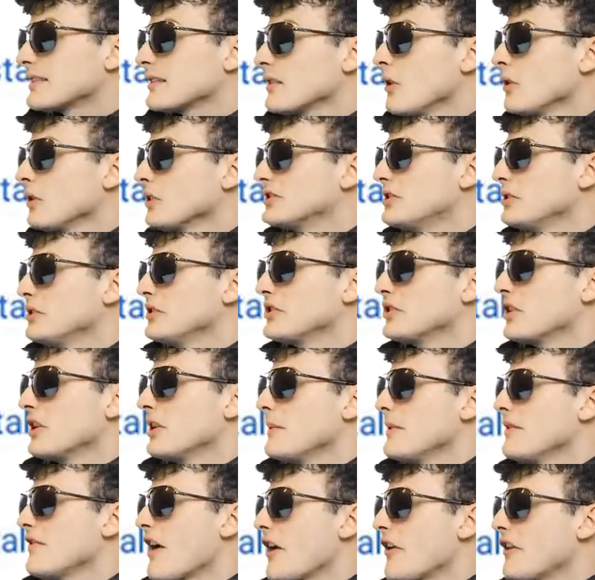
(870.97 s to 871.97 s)
lawsuit is going to
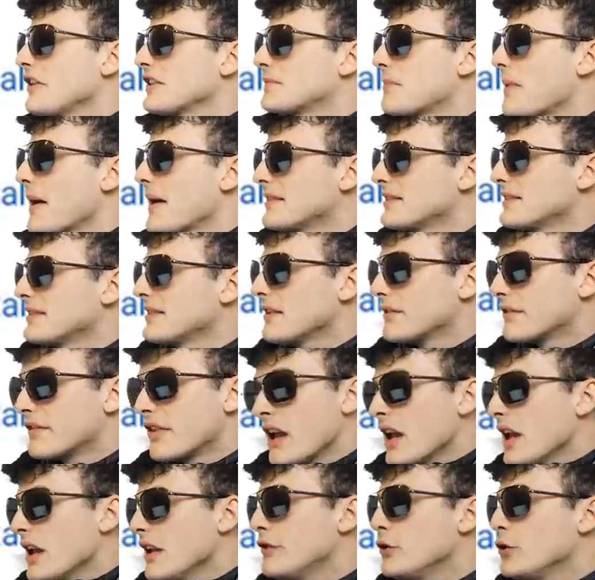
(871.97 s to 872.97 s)
be very expensive.
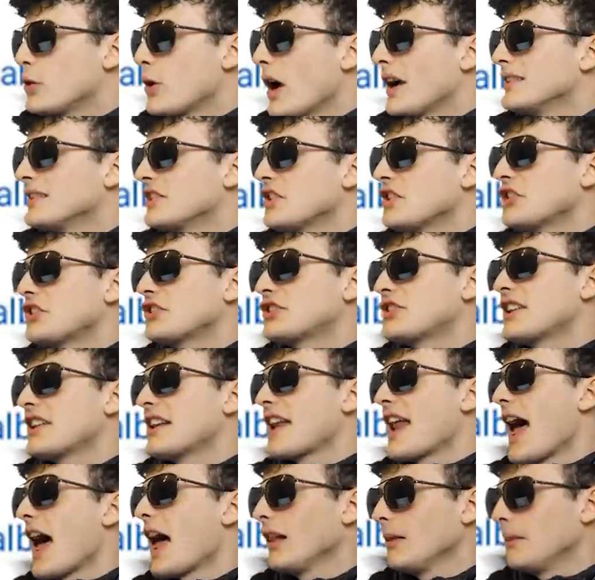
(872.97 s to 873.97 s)
If you guys are interested in
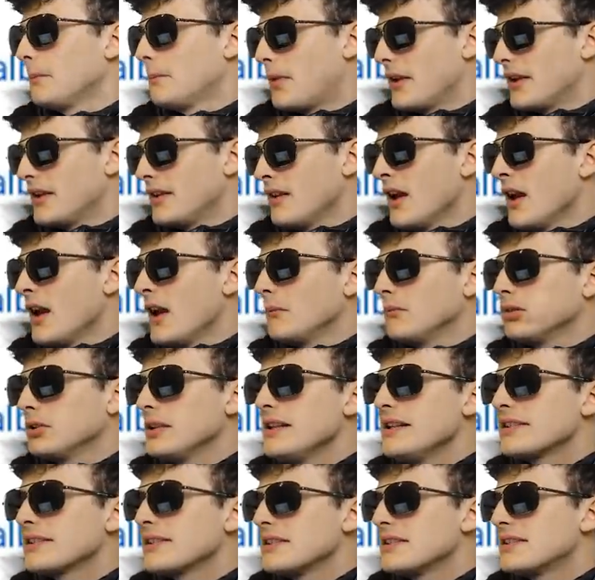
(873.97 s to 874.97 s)
helping,
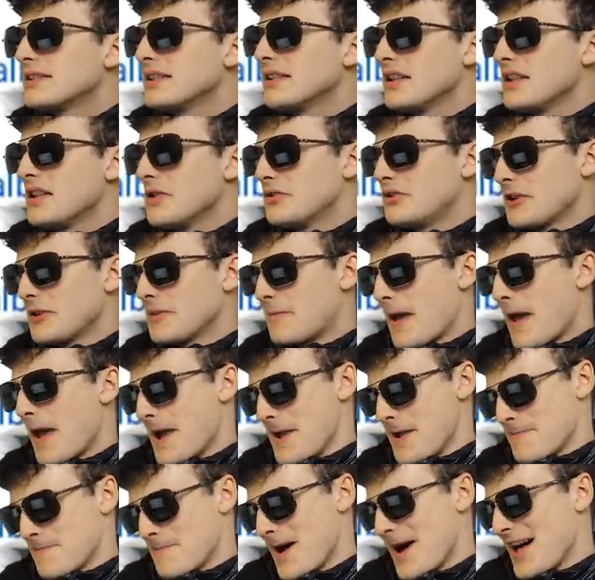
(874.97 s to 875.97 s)
please consider using
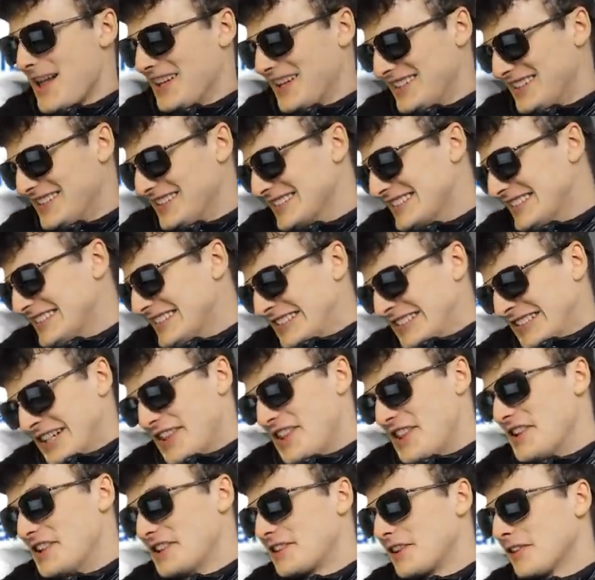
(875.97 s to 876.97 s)
PayPal.
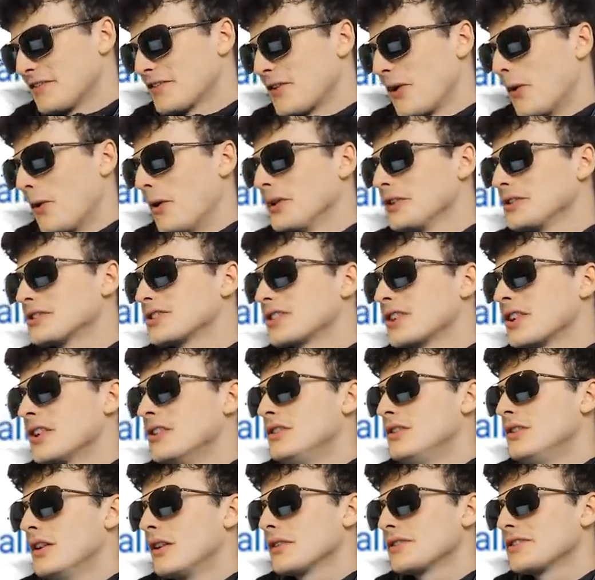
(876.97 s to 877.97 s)
This, of course,
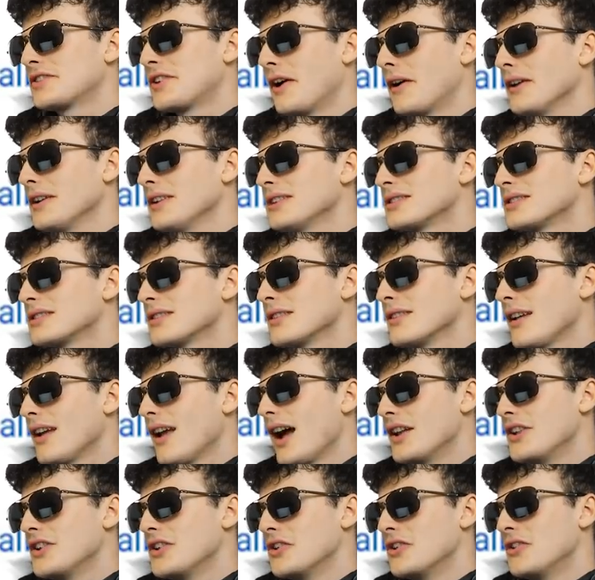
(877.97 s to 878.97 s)
your choice,
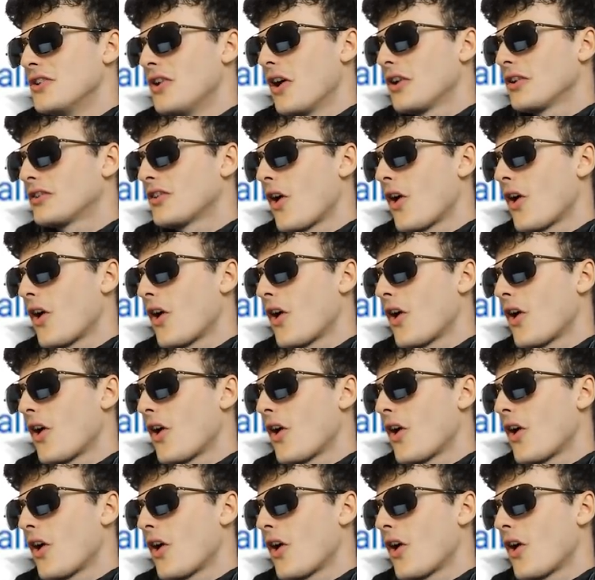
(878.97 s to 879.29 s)
and you're not